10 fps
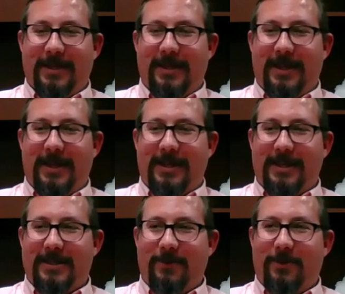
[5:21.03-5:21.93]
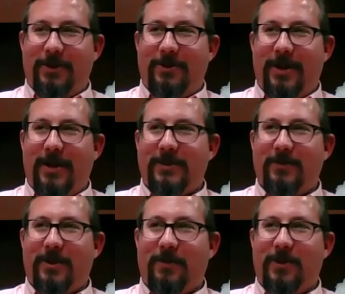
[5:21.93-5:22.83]
and they said, "Well, you have some
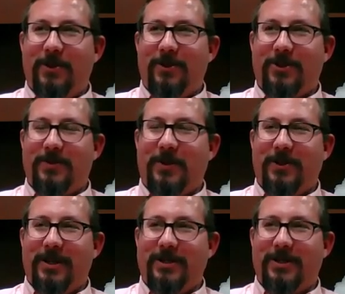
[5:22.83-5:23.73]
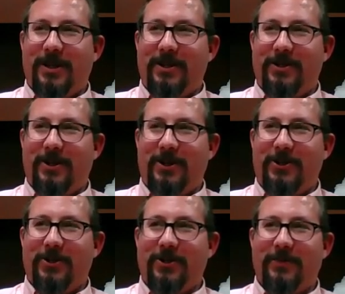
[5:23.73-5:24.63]
computer experience on on
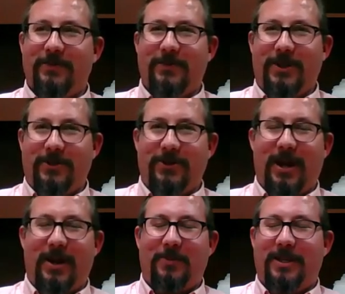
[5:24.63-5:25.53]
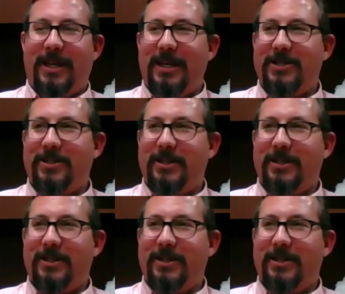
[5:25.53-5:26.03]
your you know, your application."